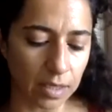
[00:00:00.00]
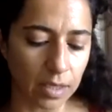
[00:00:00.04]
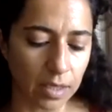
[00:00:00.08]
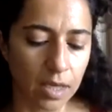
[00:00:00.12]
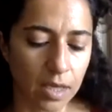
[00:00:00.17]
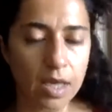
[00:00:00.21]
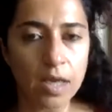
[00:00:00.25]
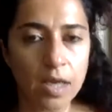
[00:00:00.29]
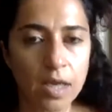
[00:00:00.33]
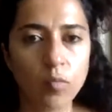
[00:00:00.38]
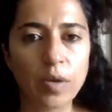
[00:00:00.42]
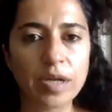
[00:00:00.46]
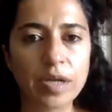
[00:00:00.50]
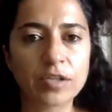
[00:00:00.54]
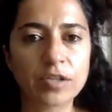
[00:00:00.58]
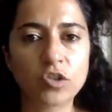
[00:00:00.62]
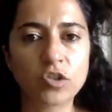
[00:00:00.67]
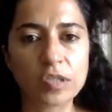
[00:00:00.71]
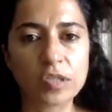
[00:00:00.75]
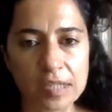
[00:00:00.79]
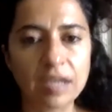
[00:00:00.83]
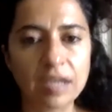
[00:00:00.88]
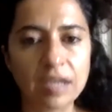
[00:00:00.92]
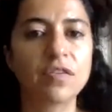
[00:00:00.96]
we're just
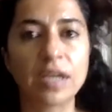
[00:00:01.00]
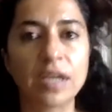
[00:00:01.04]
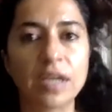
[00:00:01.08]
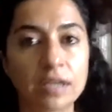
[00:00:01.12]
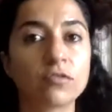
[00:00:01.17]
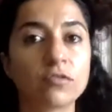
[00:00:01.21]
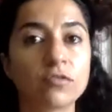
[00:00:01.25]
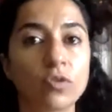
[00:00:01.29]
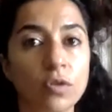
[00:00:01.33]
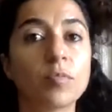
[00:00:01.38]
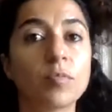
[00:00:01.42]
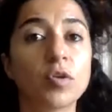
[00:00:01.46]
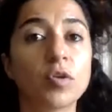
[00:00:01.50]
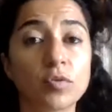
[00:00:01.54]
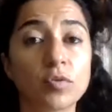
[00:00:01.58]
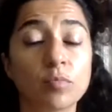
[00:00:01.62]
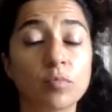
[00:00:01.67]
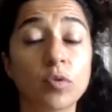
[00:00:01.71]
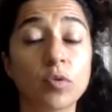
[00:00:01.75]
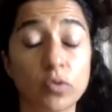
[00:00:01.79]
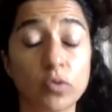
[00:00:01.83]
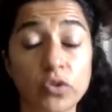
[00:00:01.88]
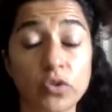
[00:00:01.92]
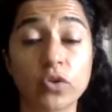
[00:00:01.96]
giving it to the
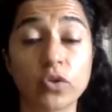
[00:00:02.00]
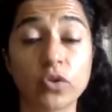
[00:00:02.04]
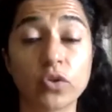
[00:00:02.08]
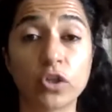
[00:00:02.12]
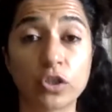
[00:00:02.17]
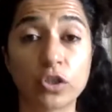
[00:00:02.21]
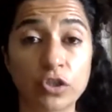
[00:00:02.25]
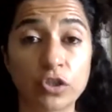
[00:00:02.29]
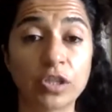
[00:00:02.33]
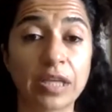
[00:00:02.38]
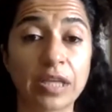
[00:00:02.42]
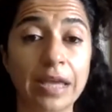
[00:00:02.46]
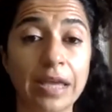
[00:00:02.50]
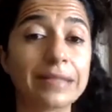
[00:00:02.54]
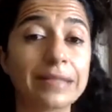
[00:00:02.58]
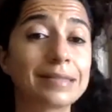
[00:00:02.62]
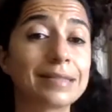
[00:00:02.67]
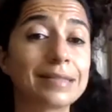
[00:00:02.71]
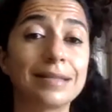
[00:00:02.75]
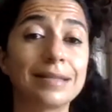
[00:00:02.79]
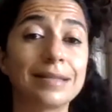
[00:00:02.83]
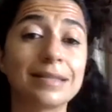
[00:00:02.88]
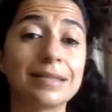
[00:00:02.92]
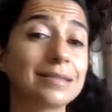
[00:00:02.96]
most urgent
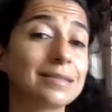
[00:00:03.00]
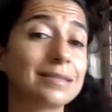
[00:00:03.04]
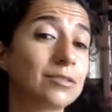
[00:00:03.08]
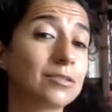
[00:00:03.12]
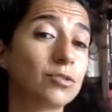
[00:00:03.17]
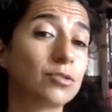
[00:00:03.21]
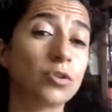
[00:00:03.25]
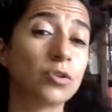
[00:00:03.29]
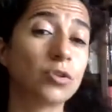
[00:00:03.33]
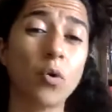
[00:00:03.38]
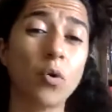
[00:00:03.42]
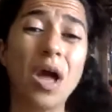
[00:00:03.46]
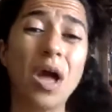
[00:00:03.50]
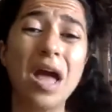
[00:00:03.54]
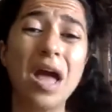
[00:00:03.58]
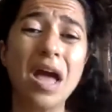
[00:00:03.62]
cases, you know,